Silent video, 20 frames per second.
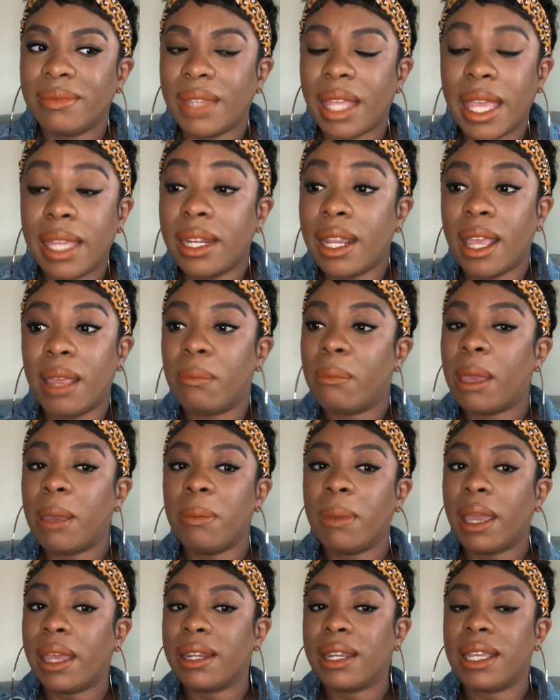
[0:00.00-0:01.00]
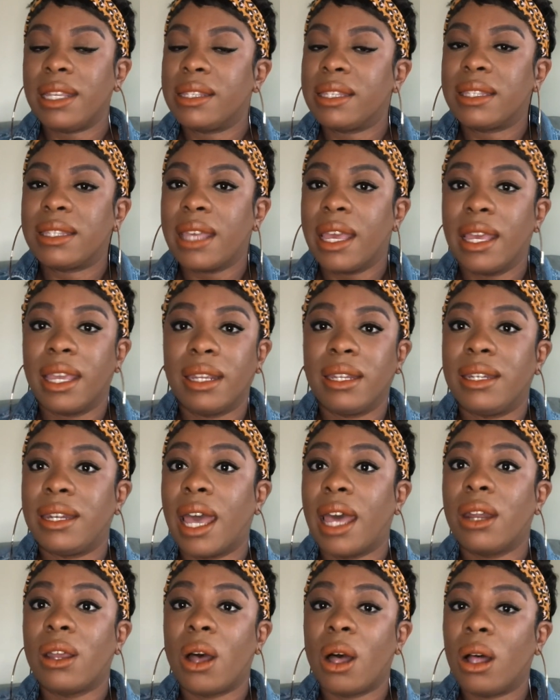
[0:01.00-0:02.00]
And maybe I need to say,
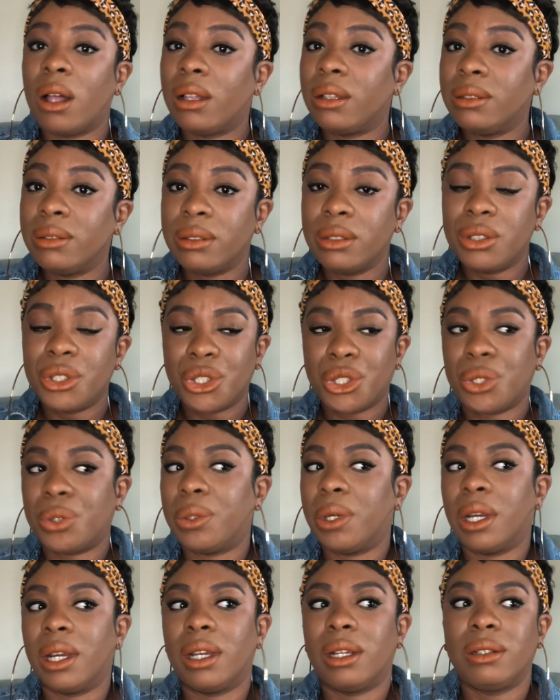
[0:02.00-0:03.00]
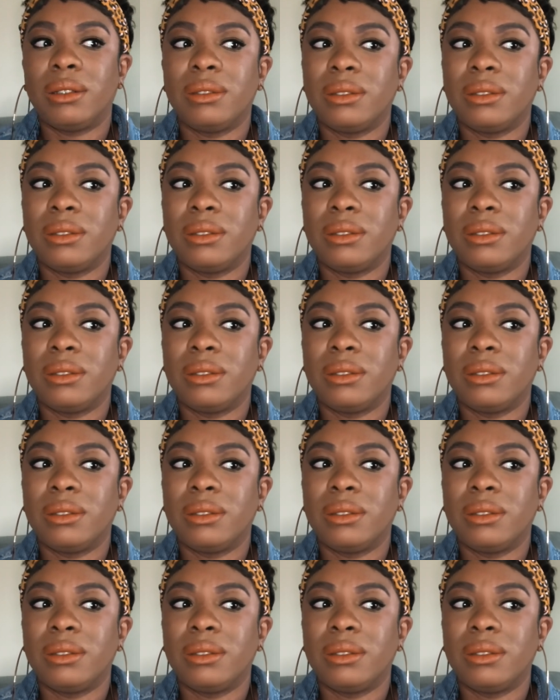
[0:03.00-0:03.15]
not all, sure.